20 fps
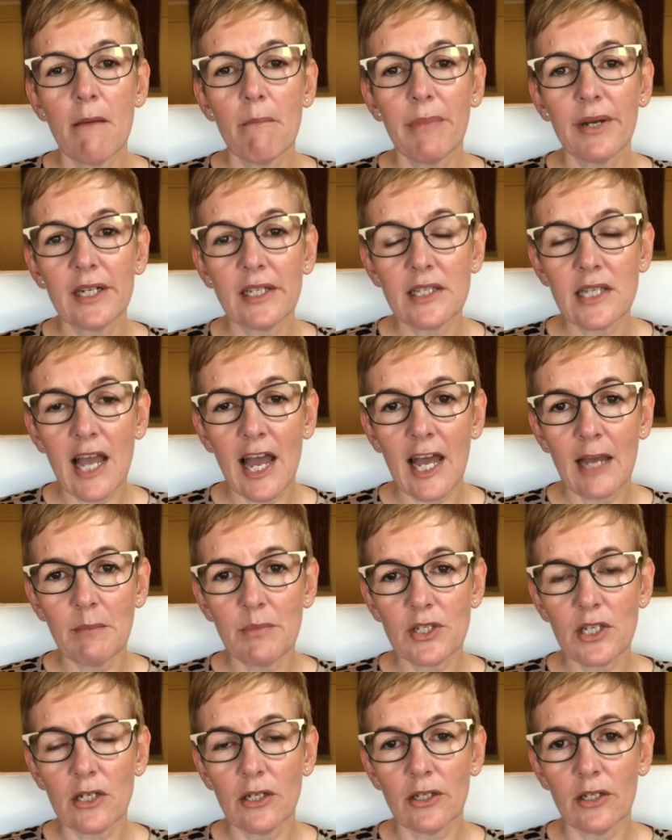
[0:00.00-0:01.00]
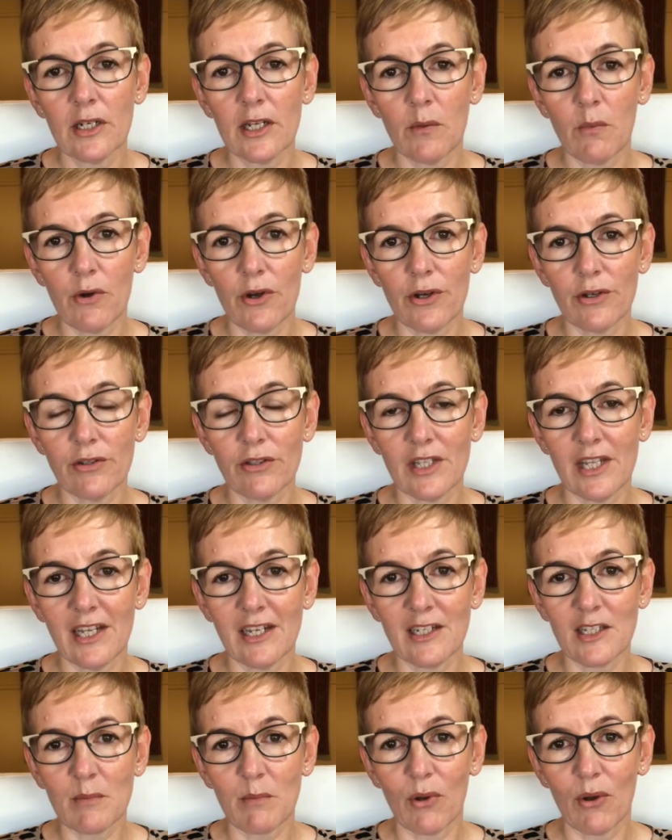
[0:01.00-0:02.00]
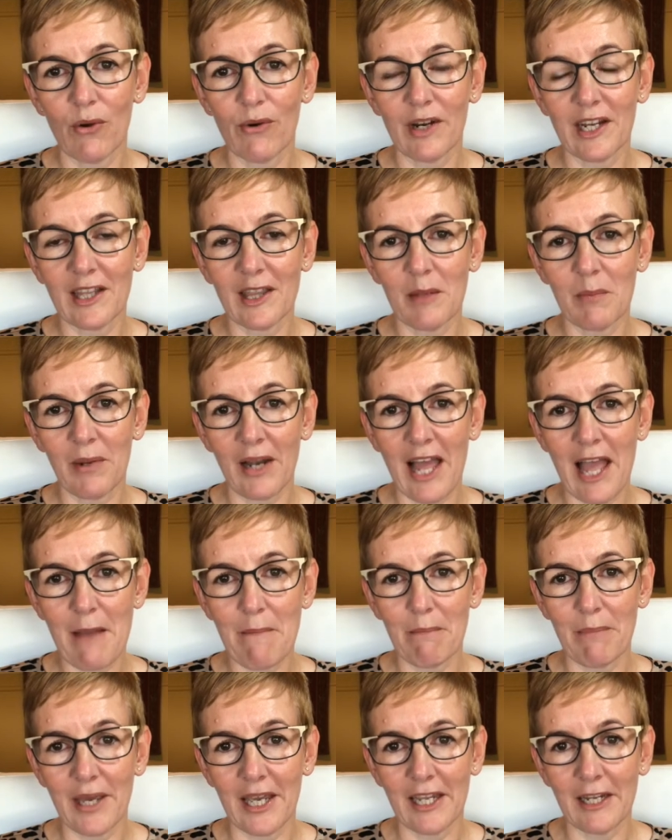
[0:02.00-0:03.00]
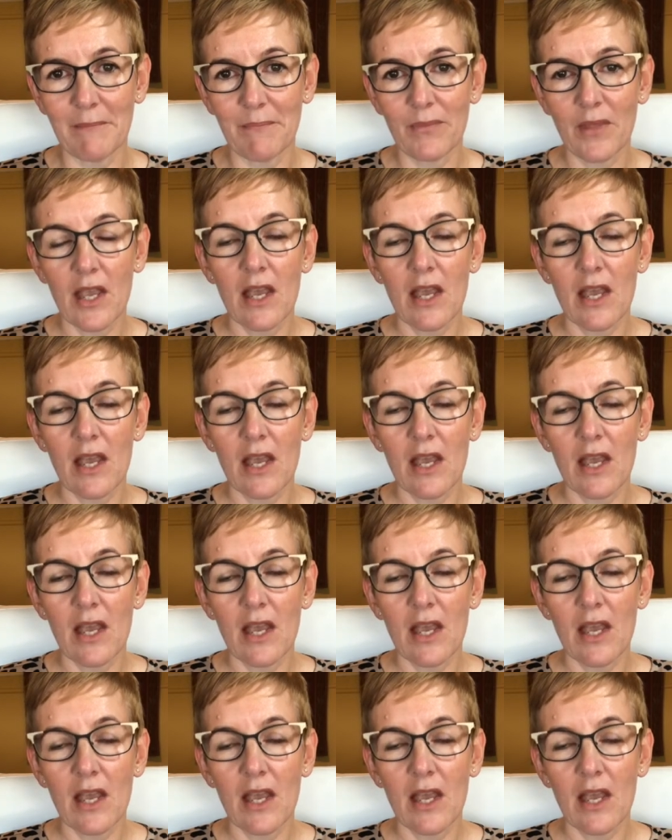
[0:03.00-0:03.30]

But it's absolutely worth exploring the plan B.